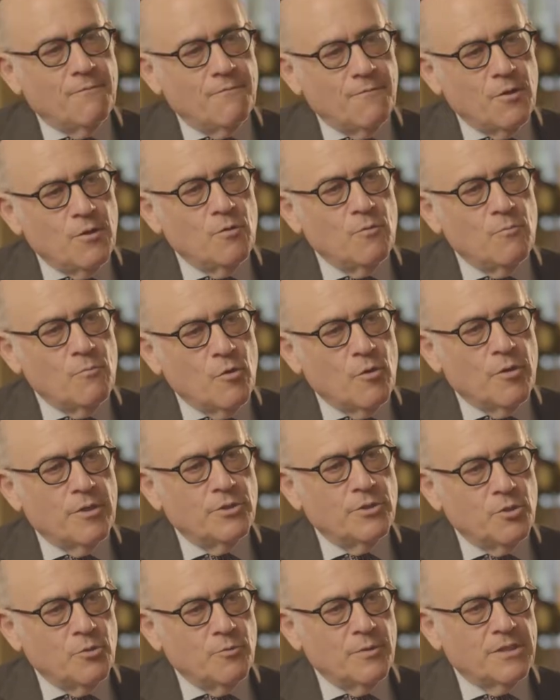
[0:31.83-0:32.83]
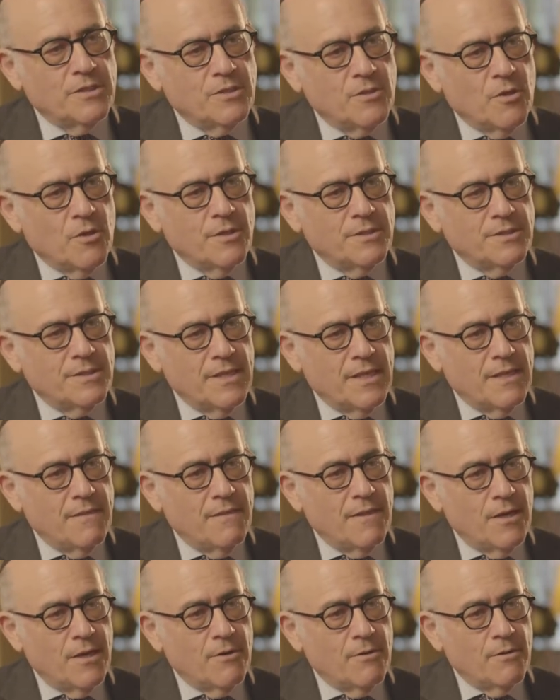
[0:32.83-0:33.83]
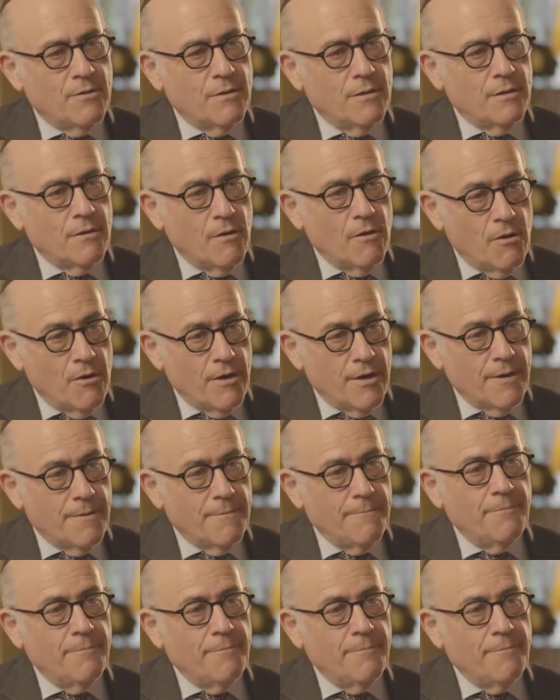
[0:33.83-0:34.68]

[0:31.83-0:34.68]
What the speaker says: few more Jewish stars than there are.